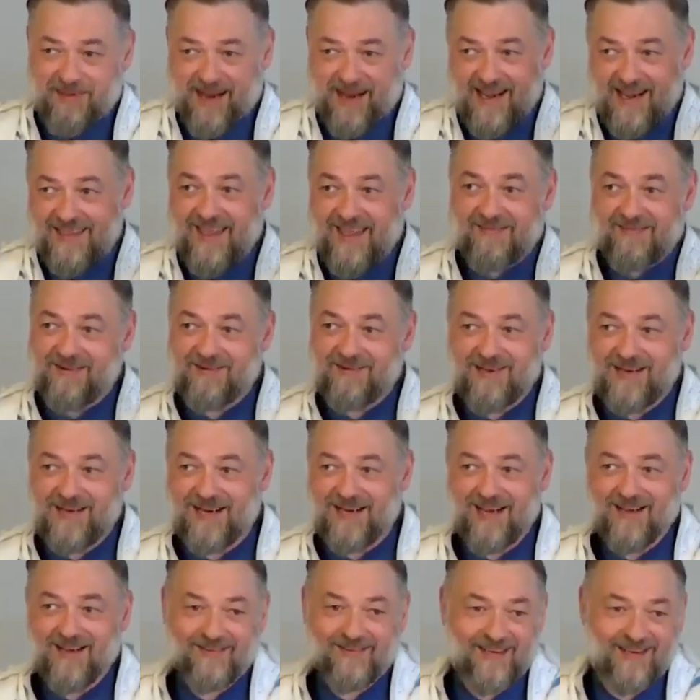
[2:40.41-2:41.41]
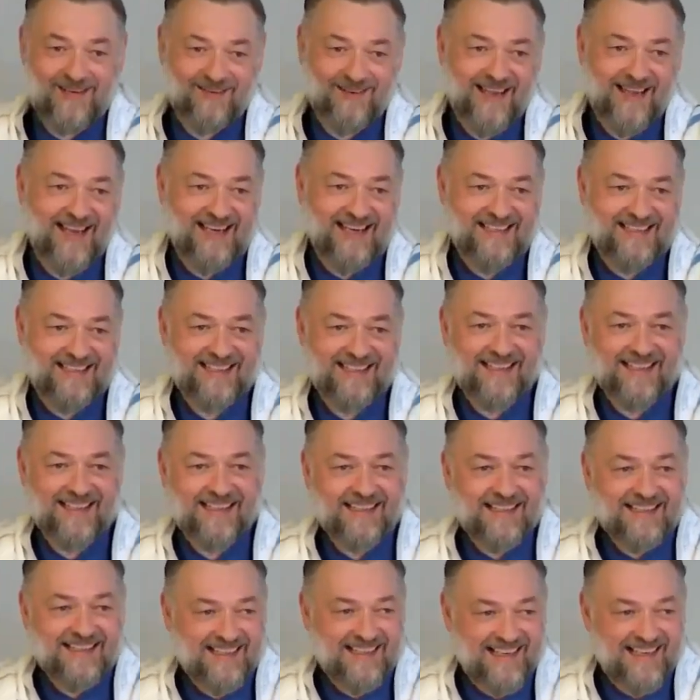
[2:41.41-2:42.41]
may I never recover.
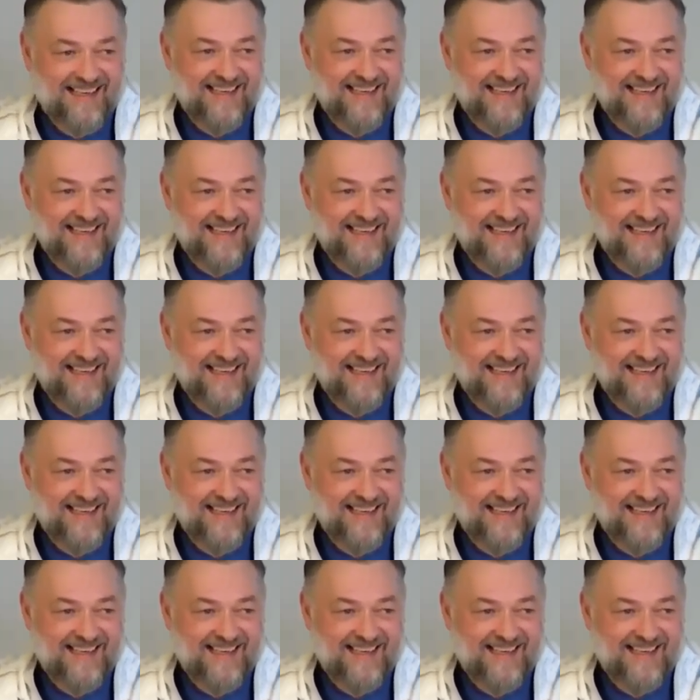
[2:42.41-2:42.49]
Right?